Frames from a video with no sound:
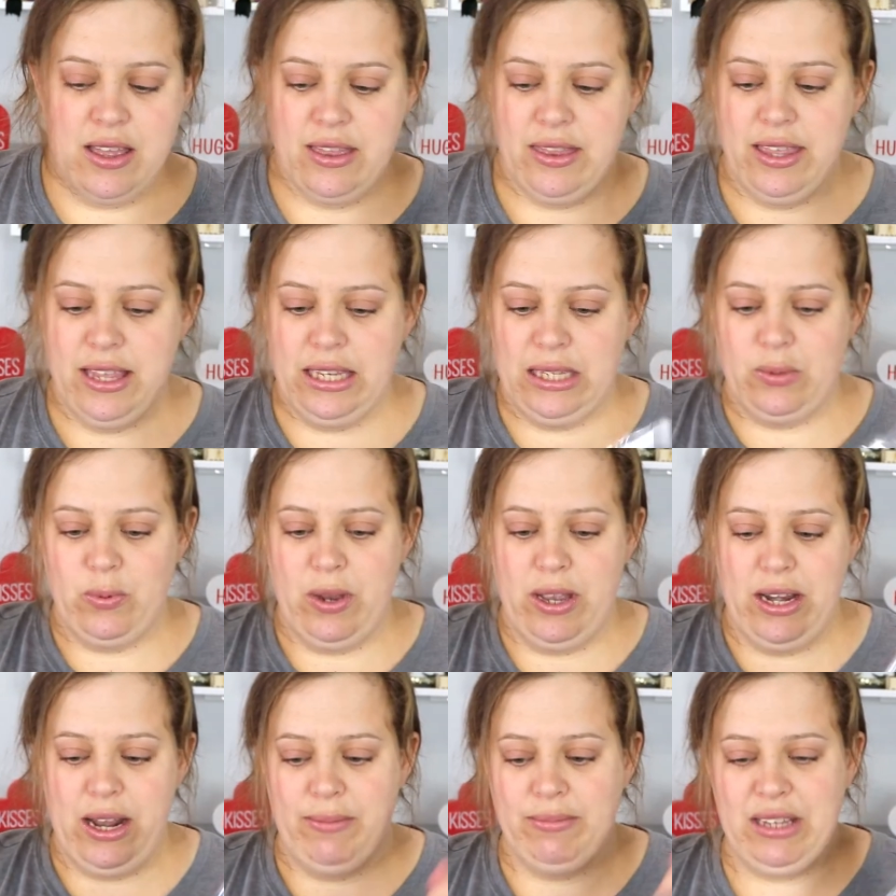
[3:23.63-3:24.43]
this
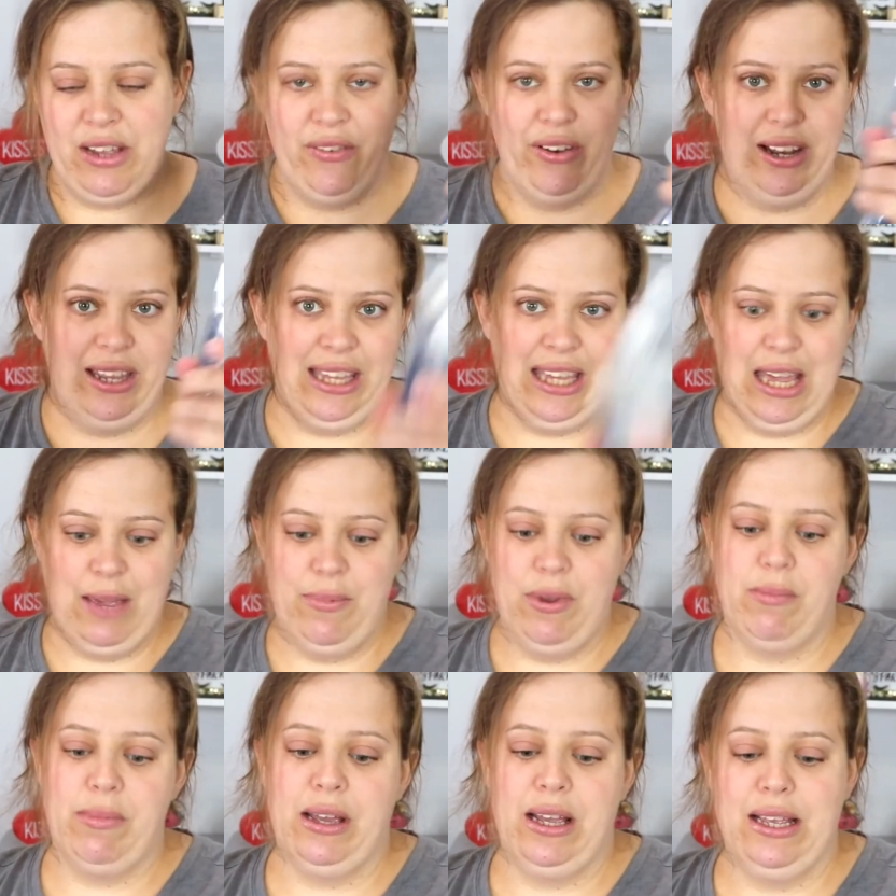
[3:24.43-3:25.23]
one I'm definitely
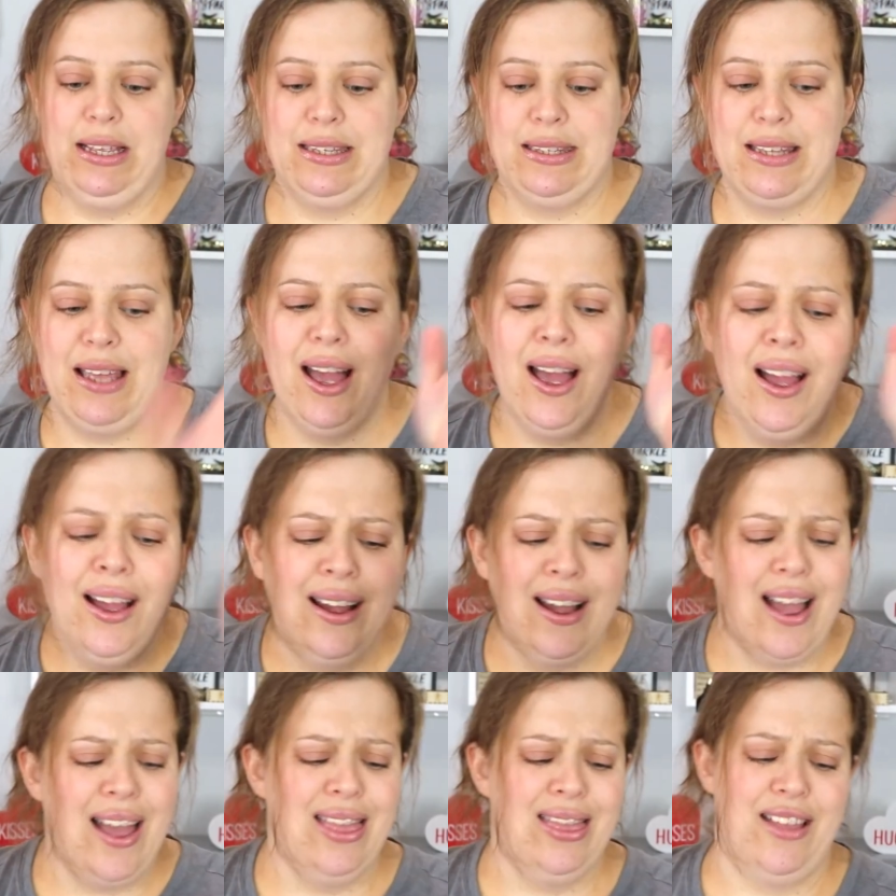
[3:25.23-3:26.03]
keeping because
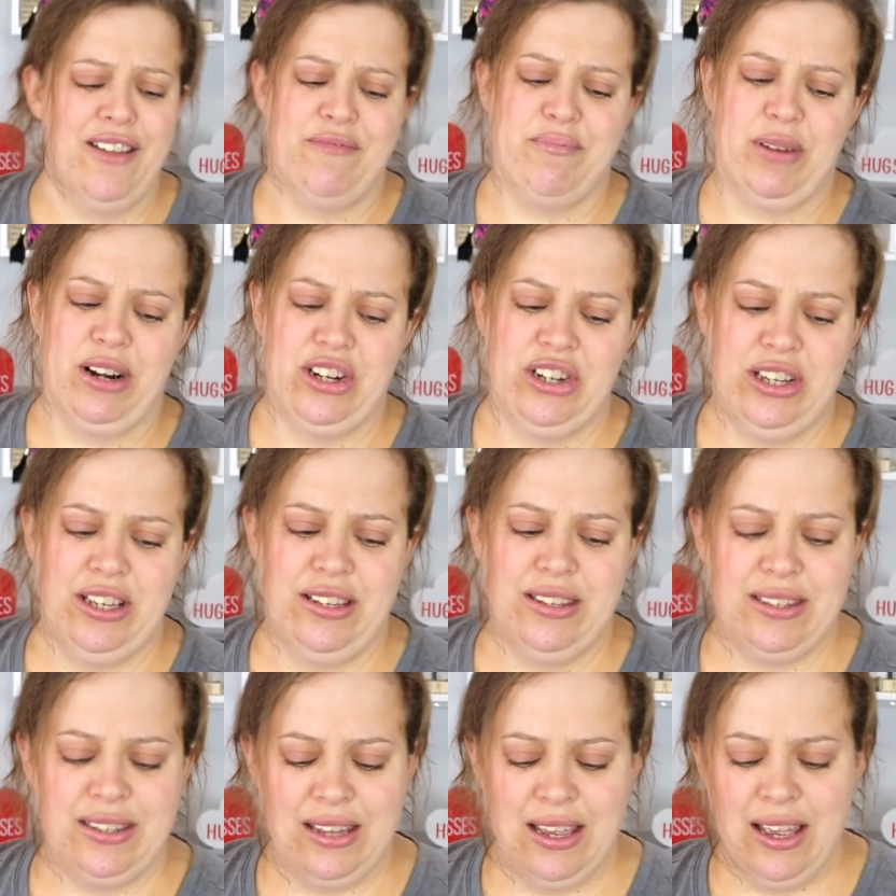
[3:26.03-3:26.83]
I love
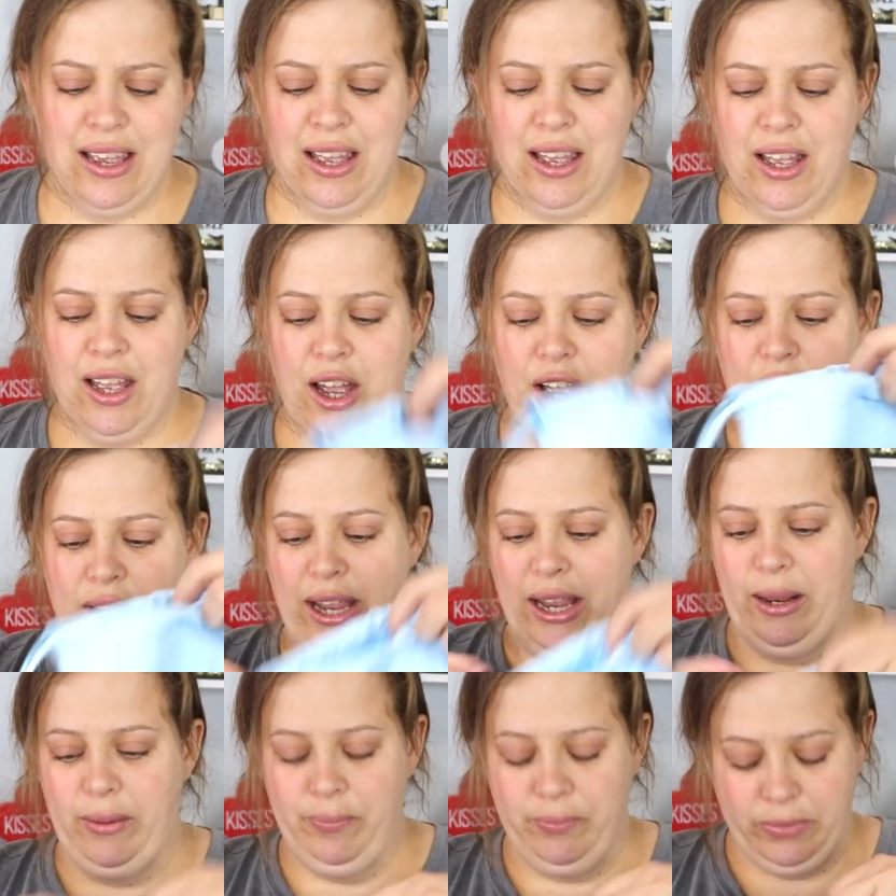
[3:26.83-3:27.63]
brushes.
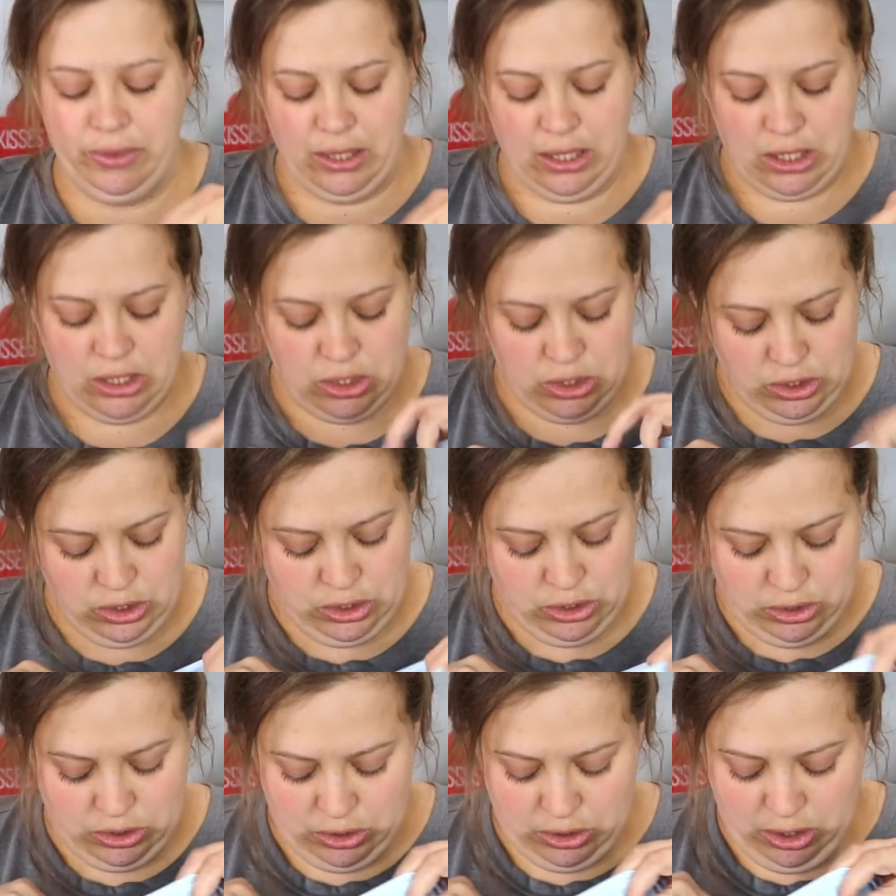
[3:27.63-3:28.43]
Okay,
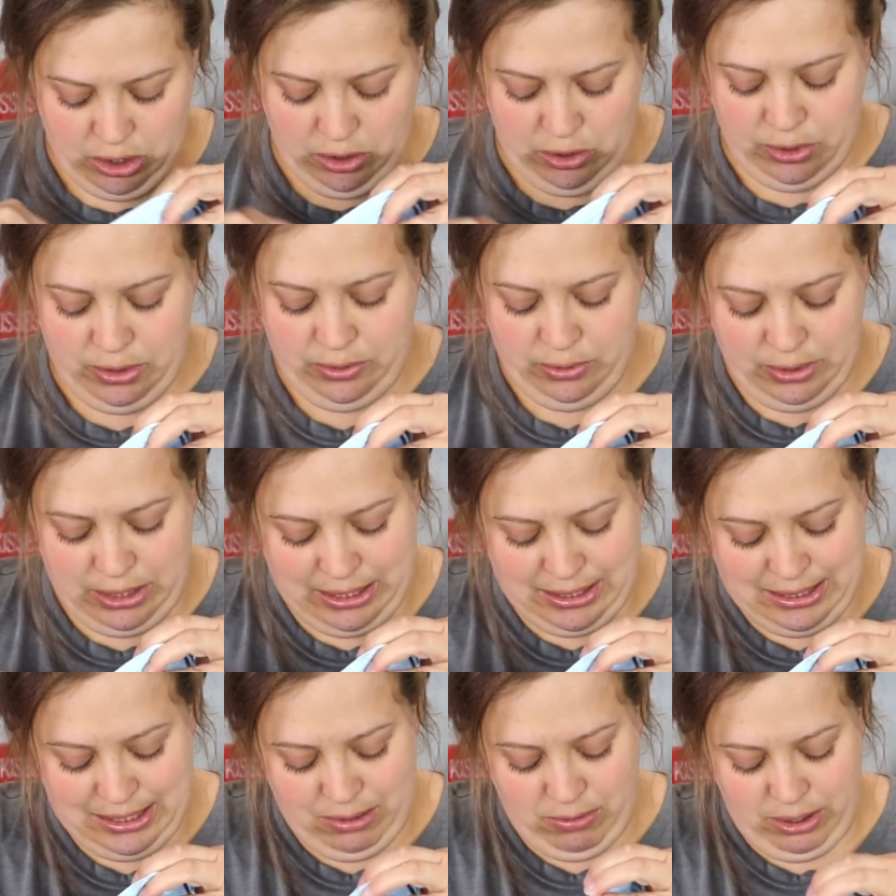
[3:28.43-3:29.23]
so
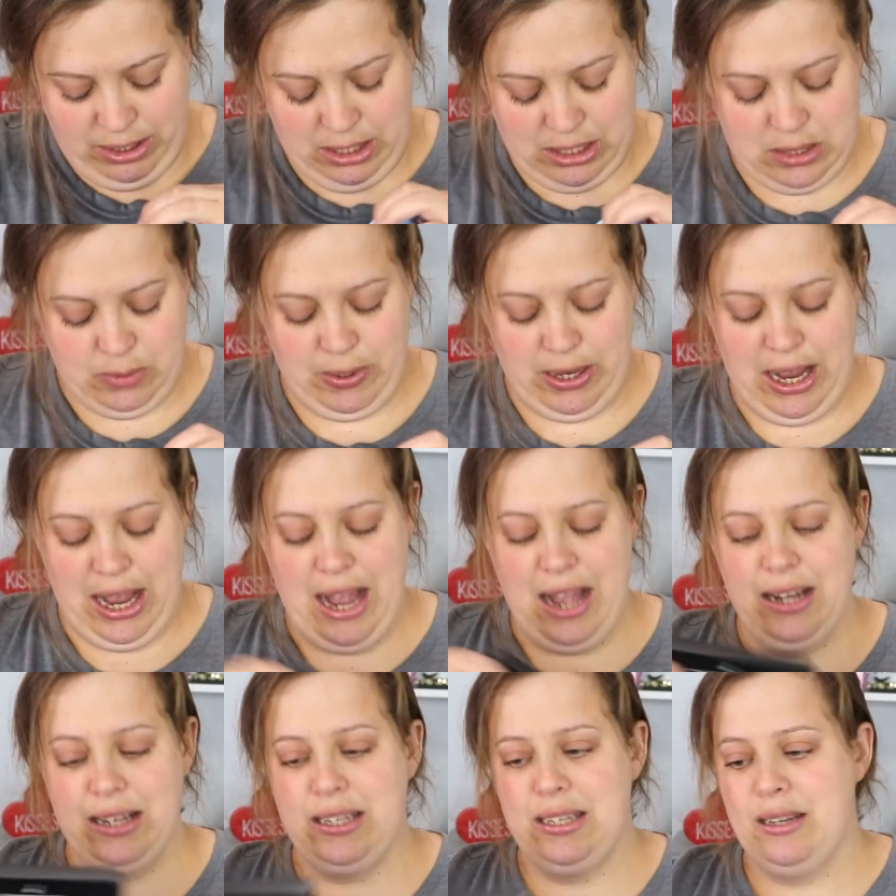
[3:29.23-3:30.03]
let's see what else we
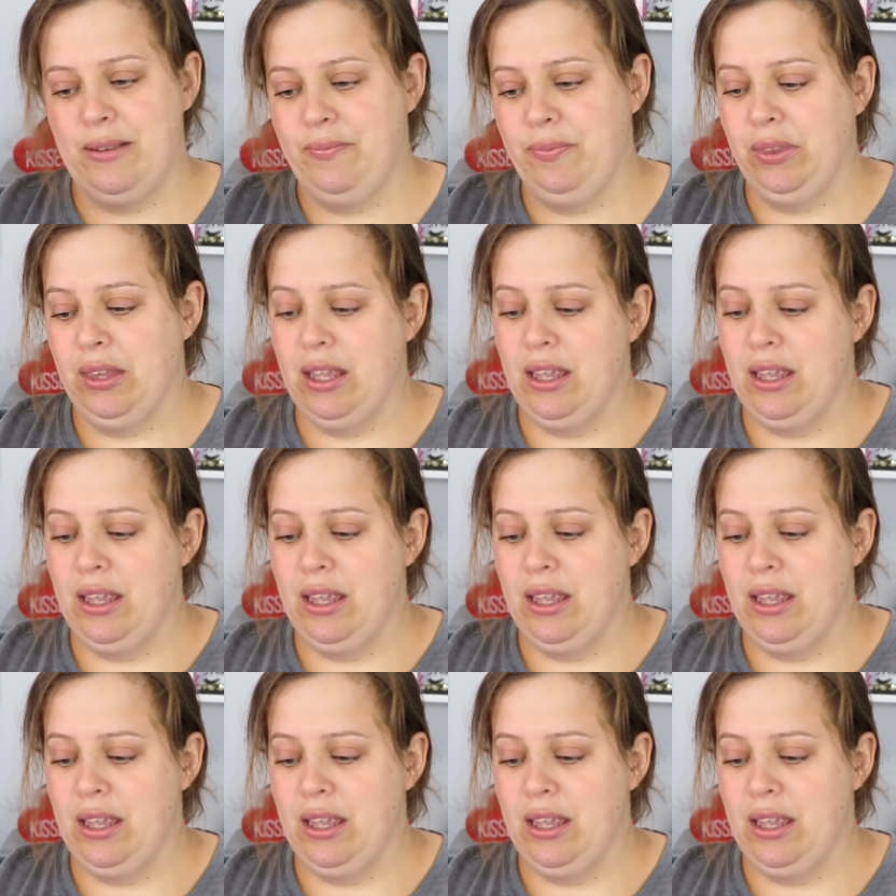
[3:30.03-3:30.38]
got.